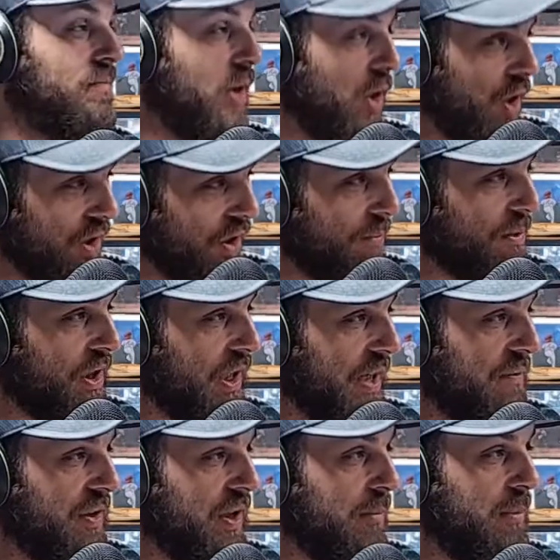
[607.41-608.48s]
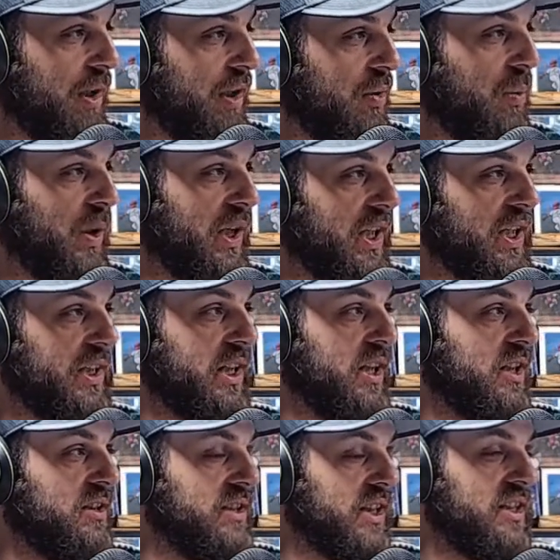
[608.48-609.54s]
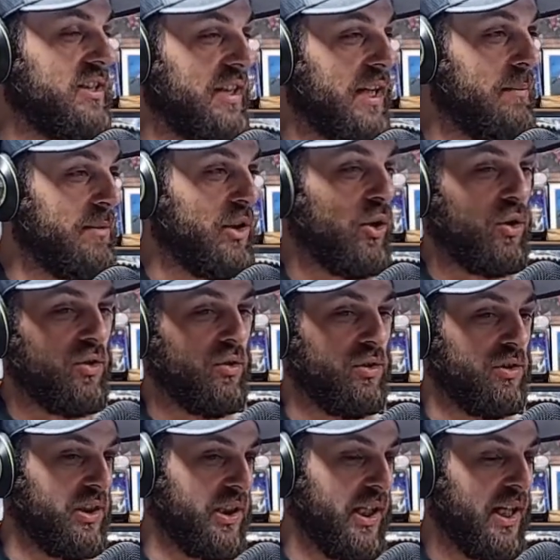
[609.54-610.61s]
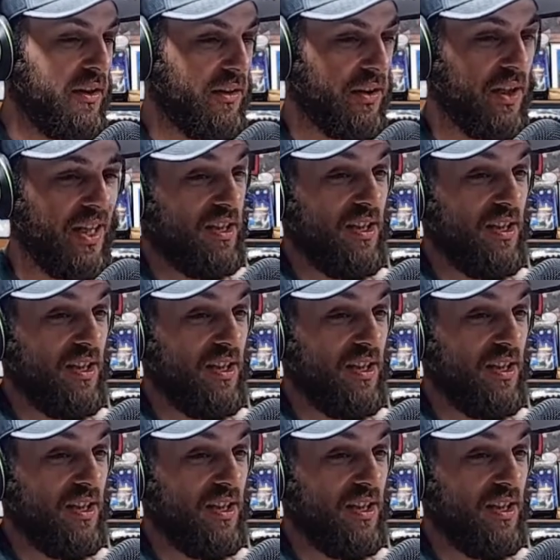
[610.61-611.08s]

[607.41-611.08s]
all up to Le'Veon Bell and what he does and Sam Darnold together.